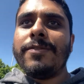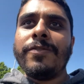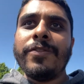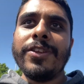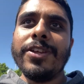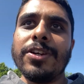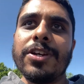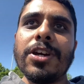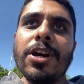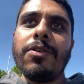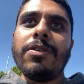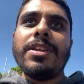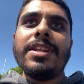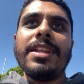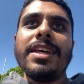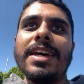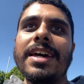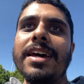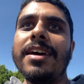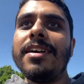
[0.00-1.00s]
You go in
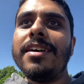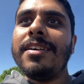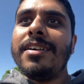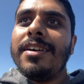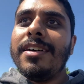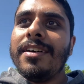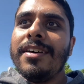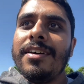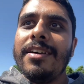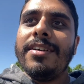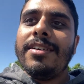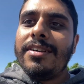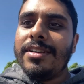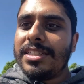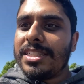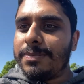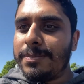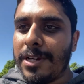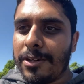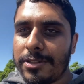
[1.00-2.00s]
there it
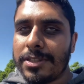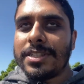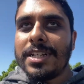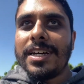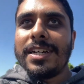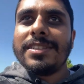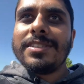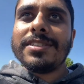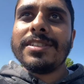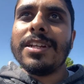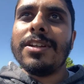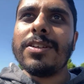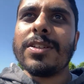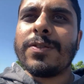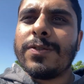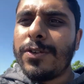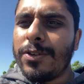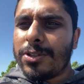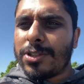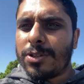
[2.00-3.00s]
smells nice, it
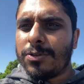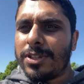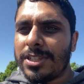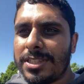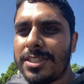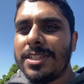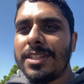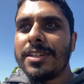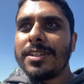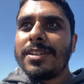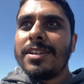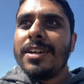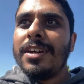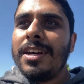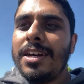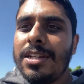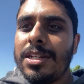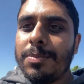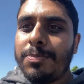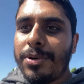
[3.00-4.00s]
looks futuristic.
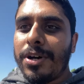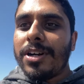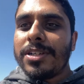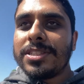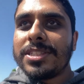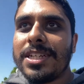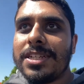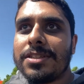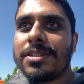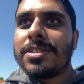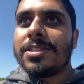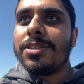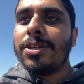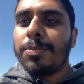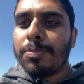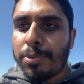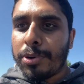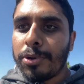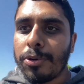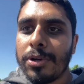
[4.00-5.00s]
The baskets you
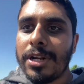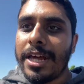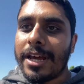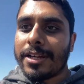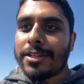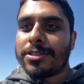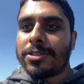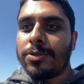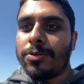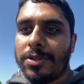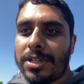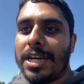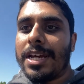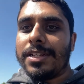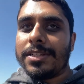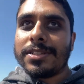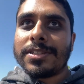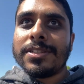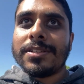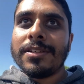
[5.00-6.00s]
pull like a
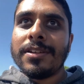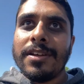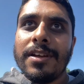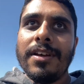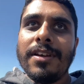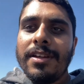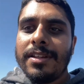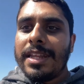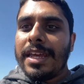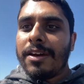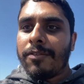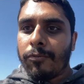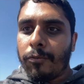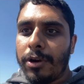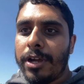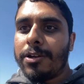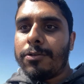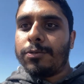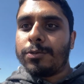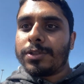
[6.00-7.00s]
suitcase. They have
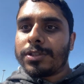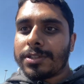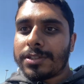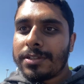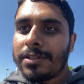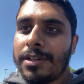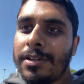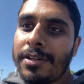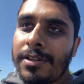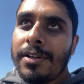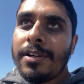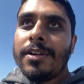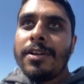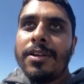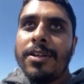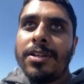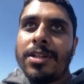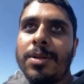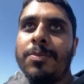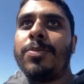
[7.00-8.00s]
wheels.
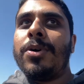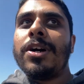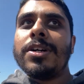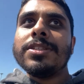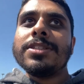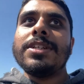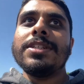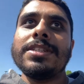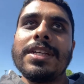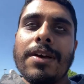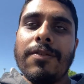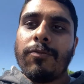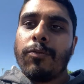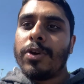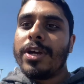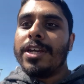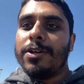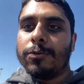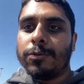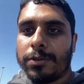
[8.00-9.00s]
The baskets have
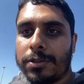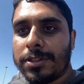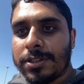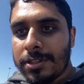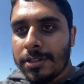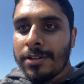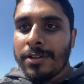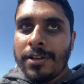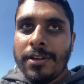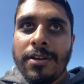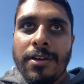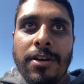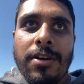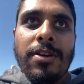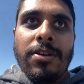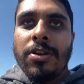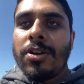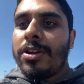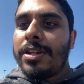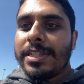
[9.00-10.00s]
wheels.
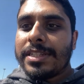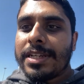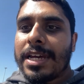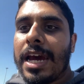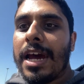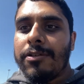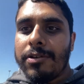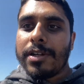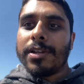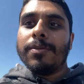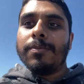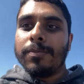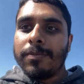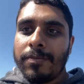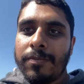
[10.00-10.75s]
You don't need to carry them.